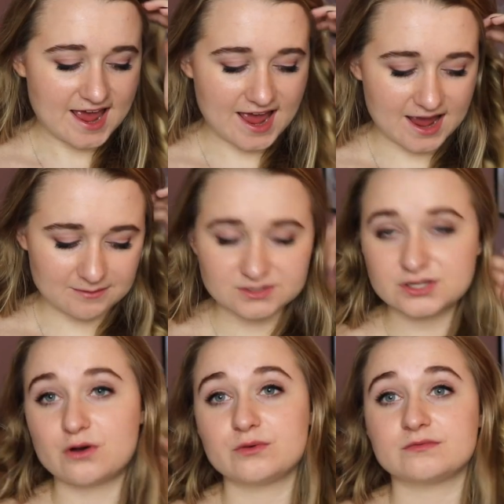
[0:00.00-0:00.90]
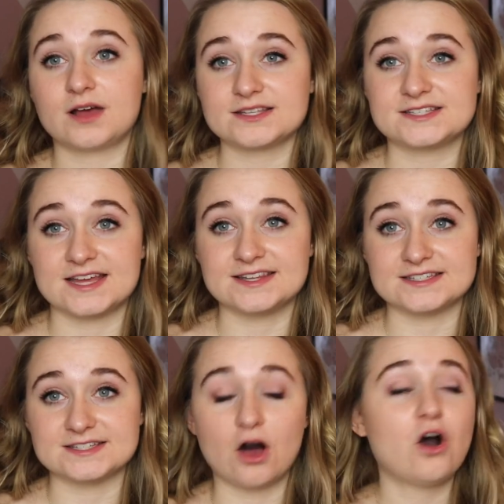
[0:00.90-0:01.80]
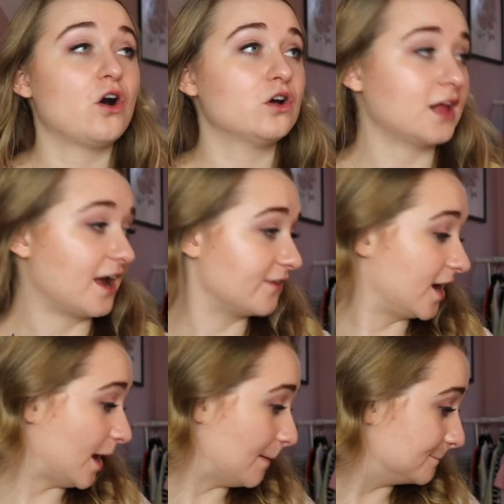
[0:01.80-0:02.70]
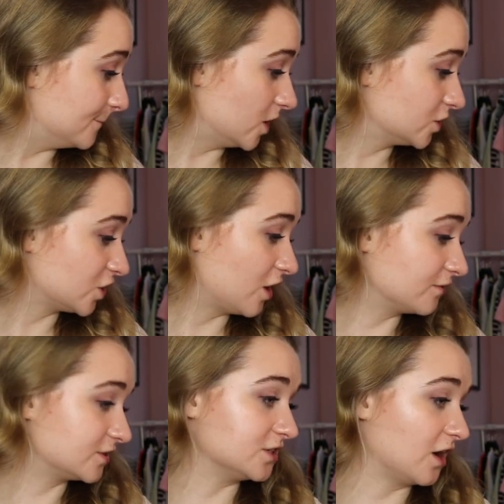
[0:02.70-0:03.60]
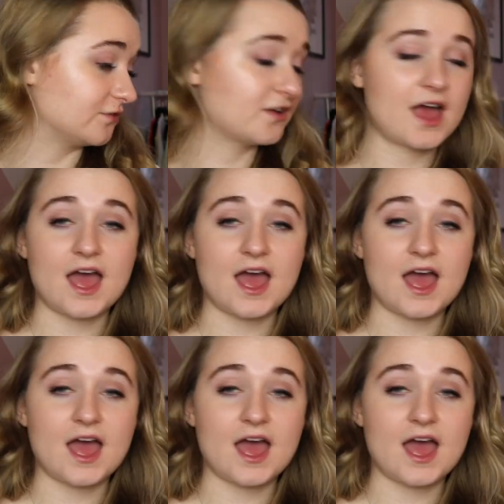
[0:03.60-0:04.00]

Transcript: Um, so as I said, this is a haul. I have a bunch of stuff.